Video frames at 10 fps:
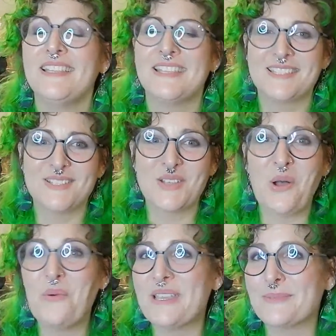This is
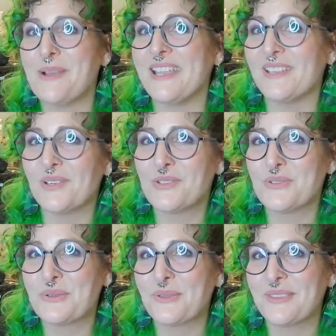always my inner
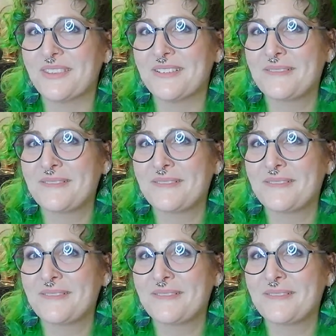truth.